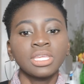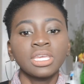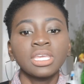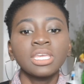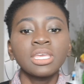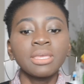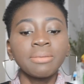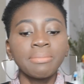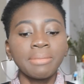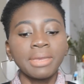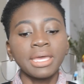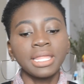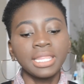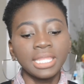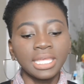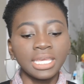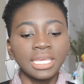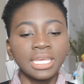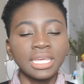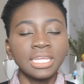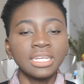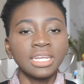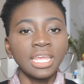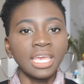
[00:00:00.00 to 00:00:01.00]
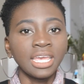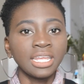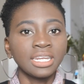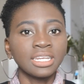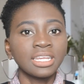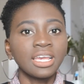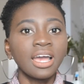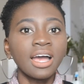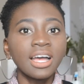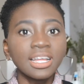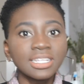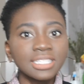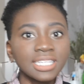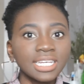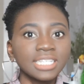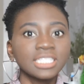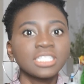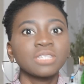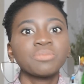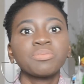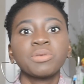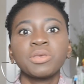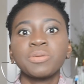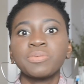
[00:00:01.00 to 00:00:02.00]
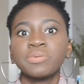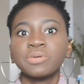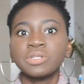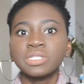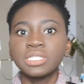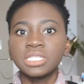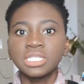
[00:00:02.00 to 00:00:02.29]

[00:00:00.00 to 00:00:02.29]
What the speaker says: emailing and contacting people and